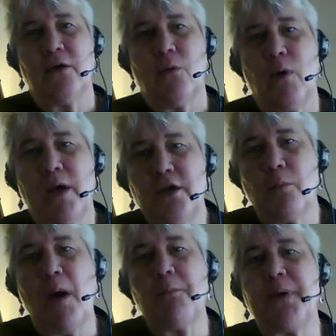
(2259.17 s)
when
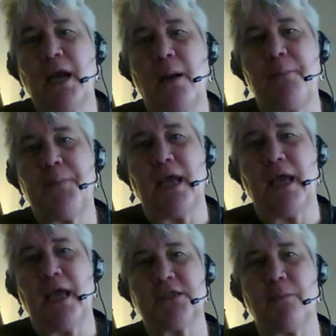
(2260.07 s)
you're bumping up
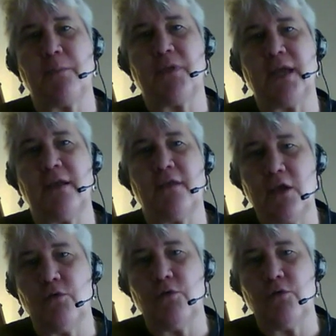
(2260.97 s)
against something
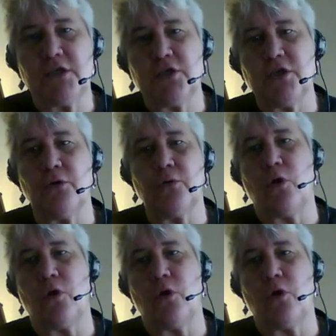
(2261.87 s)
that you need to